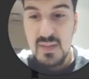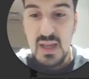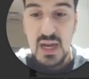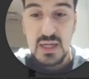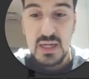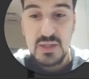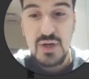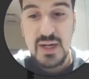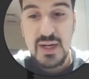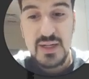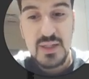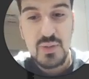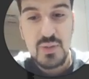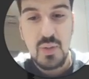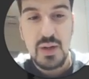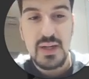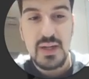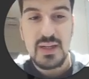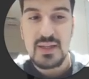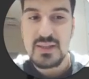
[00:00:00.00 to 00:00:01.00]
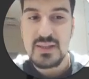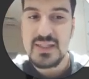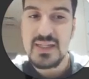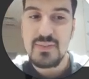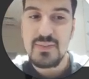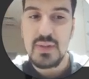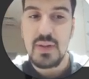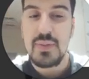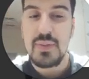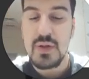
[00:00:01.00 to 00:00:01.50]
I tried this one. It
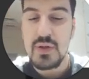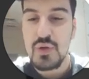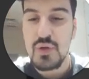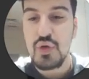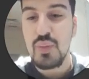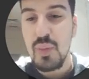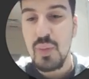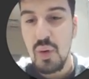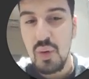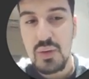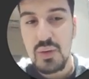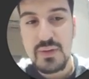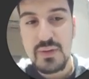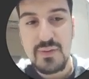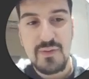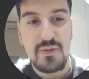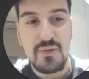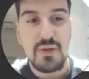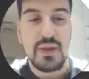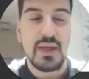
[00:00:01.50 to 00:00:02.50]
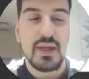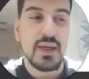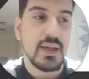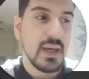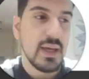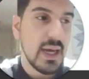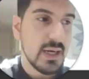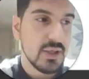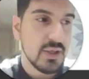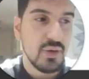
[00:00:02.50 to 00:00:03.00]
seemed a bit too bold for the
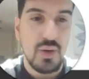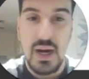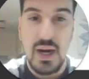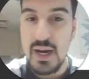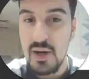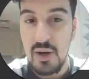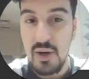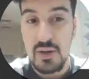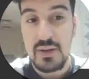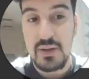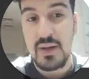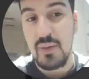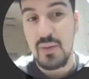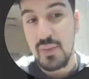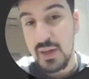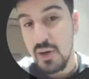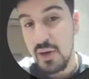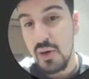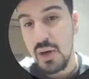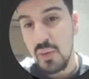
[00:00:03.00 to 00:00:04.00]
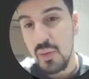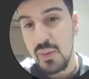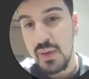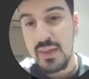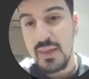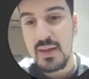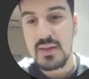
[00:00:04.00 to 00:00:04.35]
actual icon that we're going with,